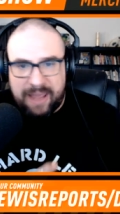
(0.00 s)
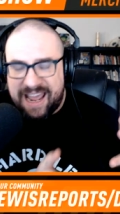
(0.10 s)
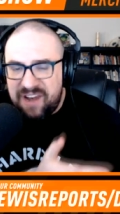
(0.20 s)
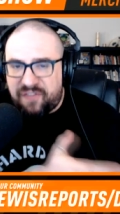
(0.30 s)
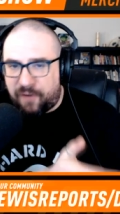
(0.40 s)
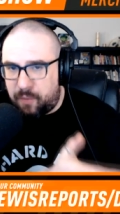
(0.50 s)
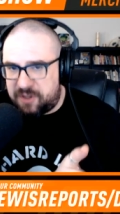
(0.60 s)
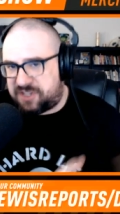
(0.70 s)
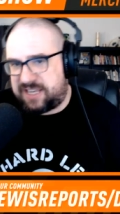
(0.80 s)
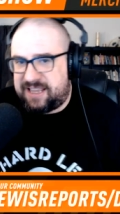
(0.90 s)

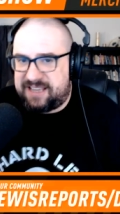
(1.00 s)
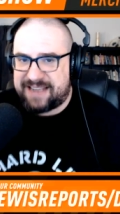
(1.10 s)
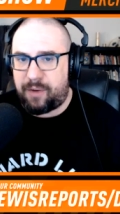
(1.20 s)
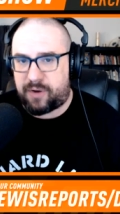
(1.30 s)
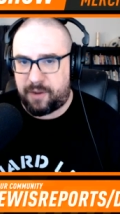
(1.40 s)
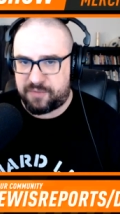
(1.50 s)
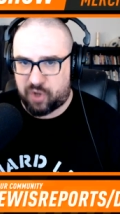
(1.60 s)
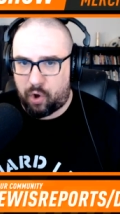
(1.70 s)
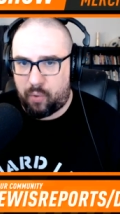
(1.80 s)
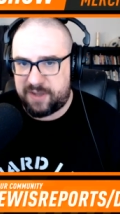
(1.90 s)
influencing these outcomes
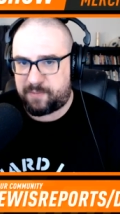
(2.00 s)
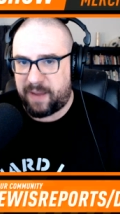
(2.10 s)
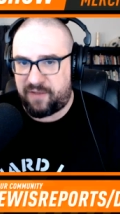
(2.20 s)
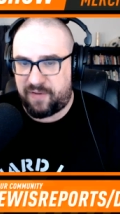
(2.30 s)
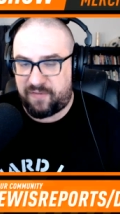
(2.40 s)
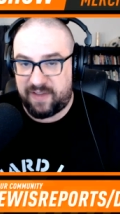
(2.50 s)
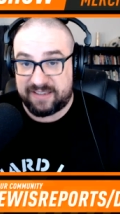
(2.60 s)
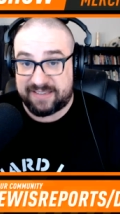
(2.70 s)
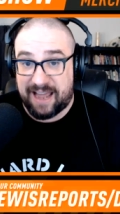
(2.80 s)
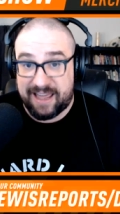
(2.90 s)
to always benefit
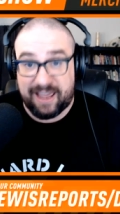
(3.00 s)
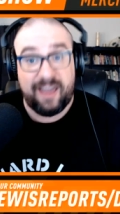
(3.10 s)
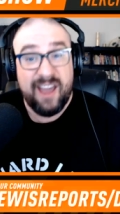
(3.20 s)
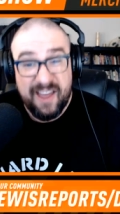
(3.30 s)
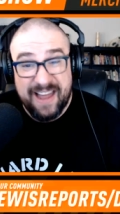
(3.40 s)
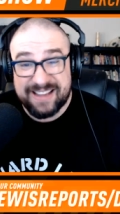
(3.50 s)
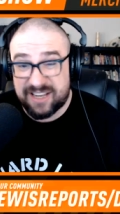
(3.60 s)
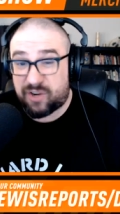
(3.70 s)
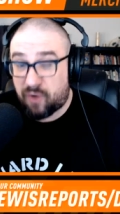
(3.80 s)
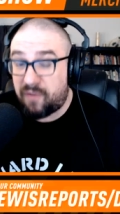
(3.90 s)
Fierce Tiger. And that's
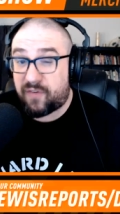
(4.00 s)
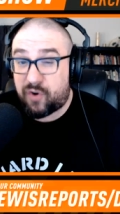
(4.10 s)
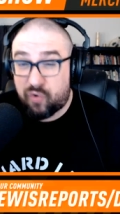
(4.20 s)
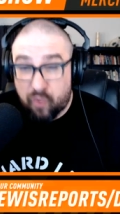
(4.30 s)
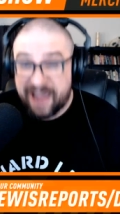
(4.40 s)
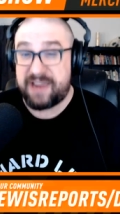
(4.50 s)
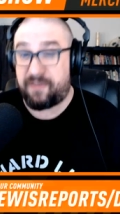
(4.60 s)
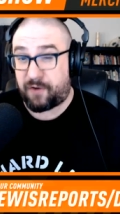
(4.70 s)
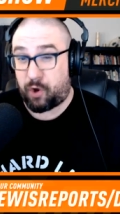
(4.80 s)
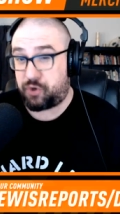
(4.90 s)
a, of
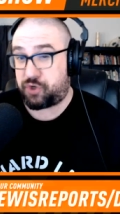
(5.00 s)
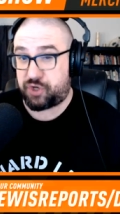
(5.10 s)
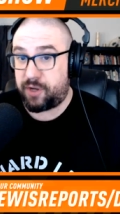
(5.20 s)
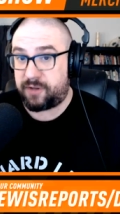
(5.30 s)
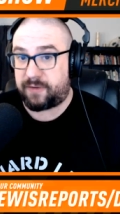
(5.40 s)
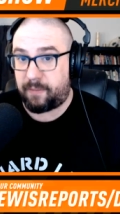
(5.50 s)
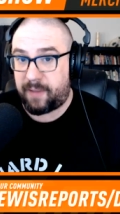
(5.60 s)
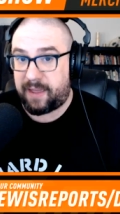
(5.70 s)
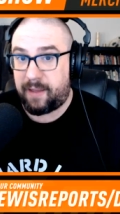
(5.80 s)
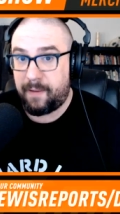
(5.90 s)
grave concern to
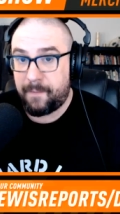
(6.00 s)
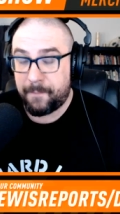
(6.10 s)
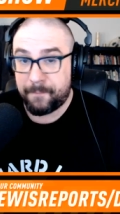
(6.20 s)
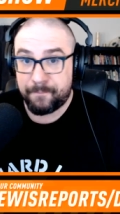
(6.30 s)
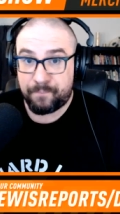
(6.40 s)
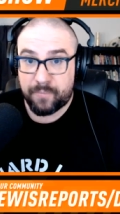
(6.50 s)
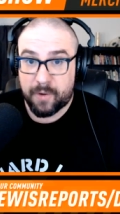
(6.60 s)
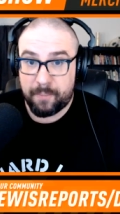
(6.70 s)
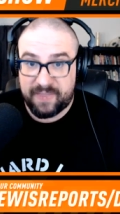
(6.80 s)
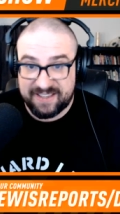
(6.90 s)
me.
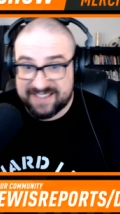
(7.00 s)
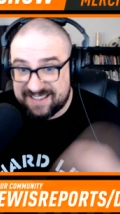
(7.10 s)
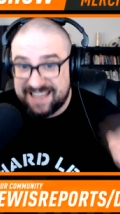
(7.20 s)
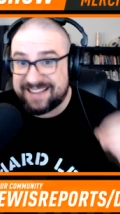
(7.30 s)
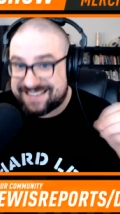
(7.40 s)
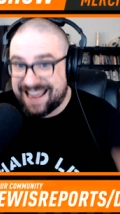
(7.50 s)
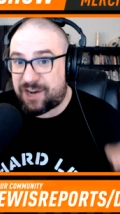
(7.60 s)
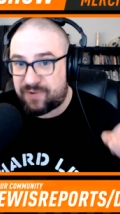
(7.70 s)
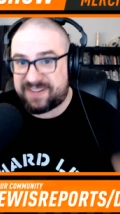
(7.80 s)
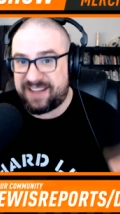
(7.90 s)
This is the
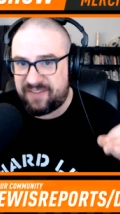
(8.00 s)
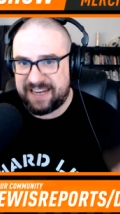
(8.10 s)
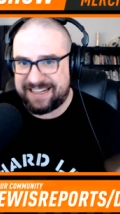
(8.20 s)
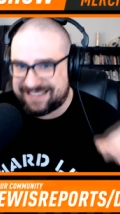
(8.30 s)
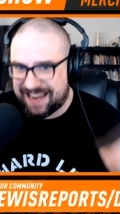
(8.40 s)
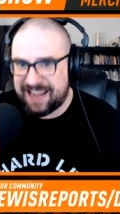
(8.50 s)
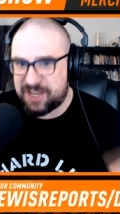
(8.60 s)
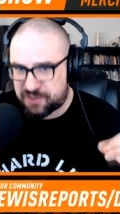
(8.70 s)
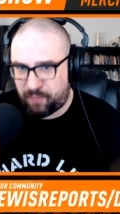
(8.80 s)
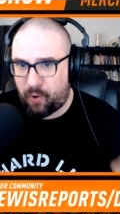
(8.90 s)
integrity of an entire
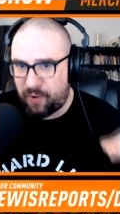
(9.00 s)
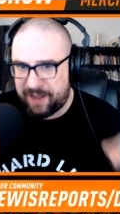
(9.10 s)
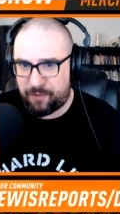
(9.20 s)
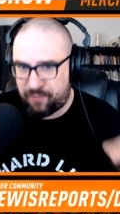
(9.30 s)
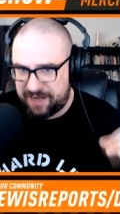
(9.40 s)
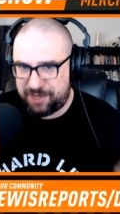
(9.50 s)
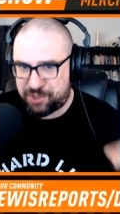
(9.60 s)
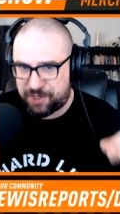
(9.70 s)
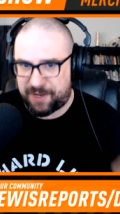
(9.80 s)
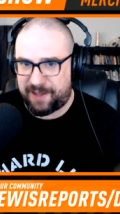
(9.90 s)
sport in a
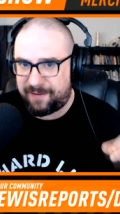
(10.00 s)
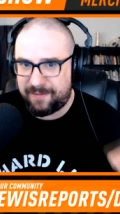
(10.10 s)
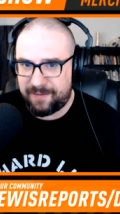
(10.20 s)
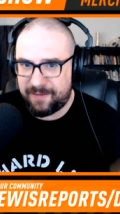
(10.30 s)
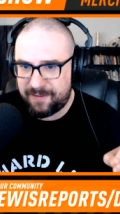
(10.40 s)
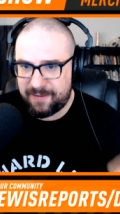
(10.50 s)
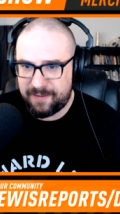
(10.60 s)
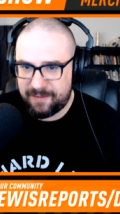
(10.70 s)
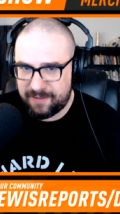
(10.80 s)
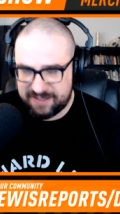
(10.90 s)
region here.
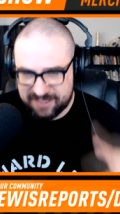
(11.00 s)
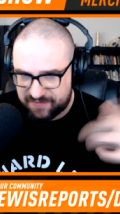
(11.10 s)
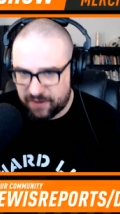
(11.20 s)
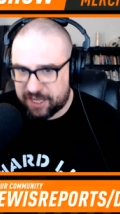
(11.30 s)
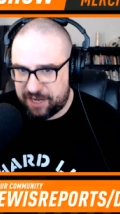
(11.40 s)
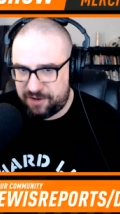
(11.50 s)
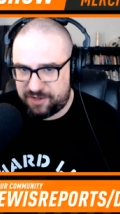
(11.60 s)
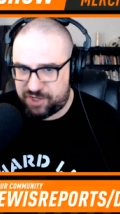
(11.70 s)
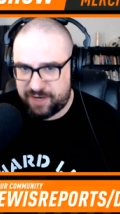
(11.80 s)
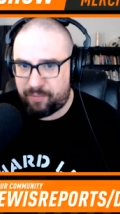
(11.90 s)
This is fucking
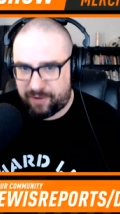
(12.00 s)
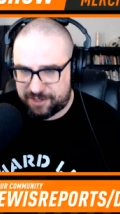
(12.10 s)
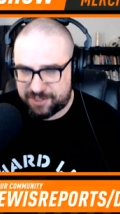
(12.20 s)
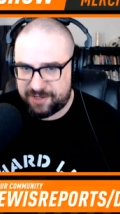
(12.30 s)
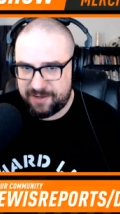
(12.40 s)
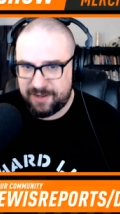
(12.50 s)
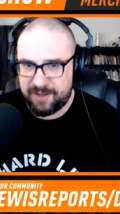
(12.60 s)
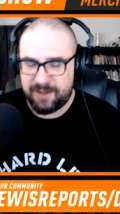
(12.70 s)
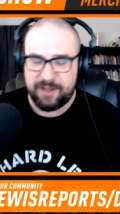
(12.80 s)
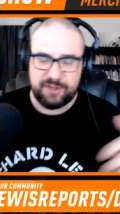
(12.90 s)
gibberish.
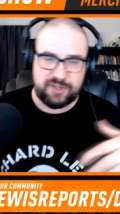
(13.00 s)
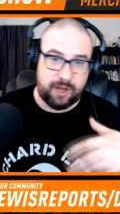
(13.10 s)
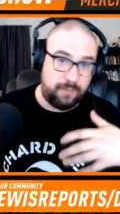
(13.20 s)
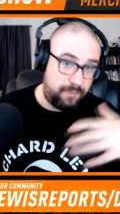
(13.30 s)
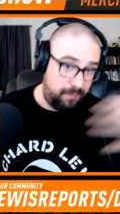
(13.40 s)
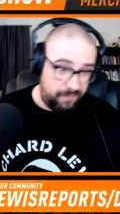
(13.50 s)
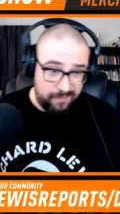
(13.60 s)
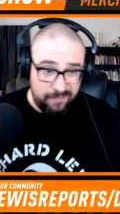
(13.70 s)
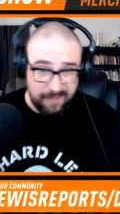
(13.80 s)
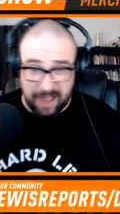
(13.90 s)
So,
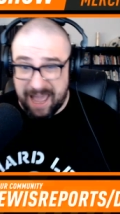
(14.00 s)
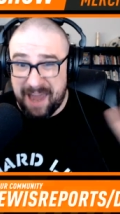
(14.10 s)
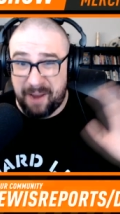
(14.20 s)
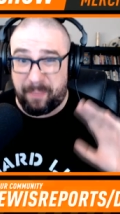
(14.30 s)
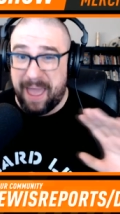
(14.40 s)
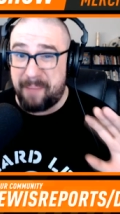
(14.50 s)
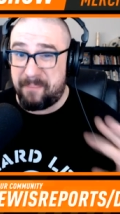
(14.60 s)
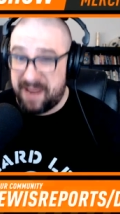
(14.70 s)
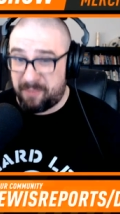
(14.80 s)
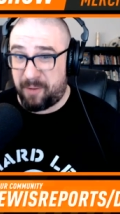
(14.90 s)
at a bare
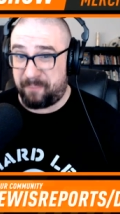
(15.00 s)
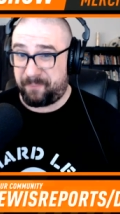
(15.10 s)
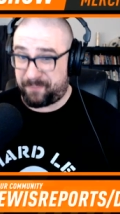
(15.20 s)
minimum,